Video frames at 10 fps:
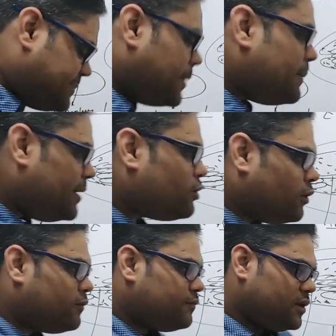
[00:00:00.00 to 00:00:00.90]
experiment
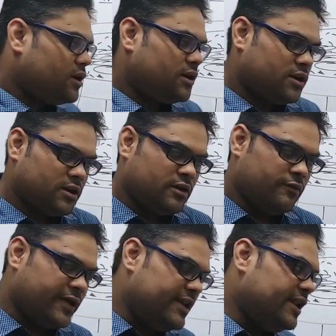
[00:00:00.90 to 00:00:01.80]

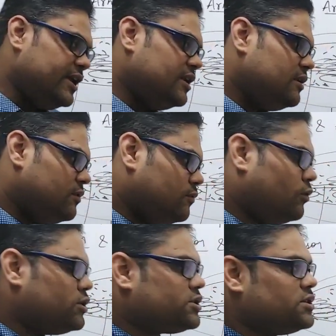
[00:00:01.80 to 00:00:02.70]
of Van Neal
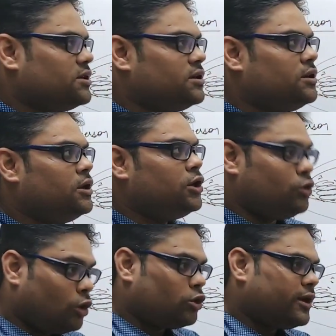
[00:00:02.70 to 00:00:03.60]
was
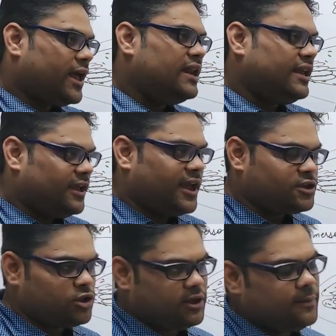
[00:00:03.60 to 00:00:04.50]
not on algae,
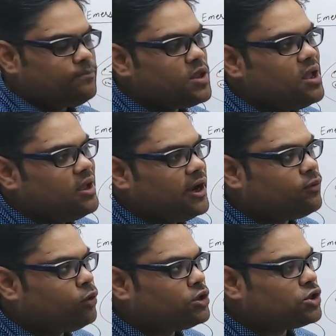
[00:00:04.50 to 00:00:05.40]
actually
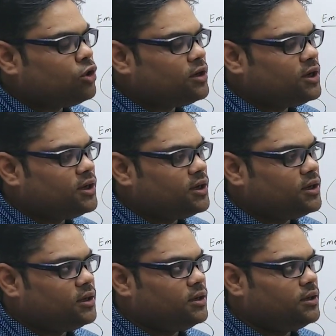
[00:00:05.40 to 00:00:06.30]
it was on
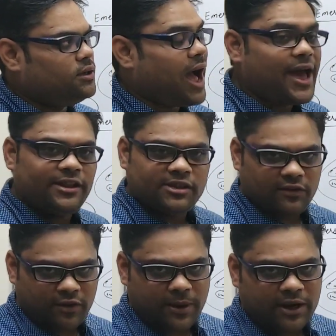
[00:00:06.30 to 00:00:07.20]
iron
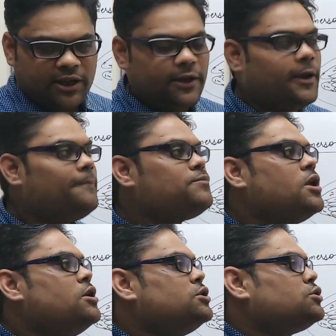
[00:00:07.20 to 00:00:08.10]
sulfur bacteria.
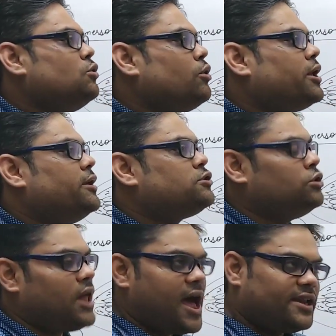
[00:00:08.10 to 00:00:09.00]
So
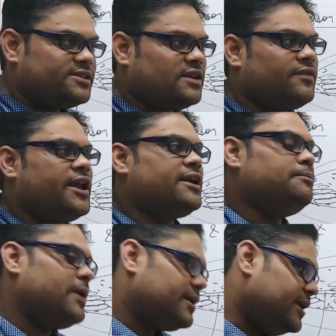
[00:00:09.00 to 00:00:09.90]
the iron
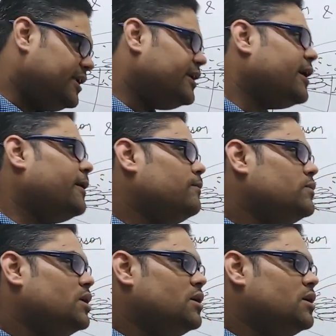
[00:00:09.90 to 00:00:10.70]
sulfur bacteria,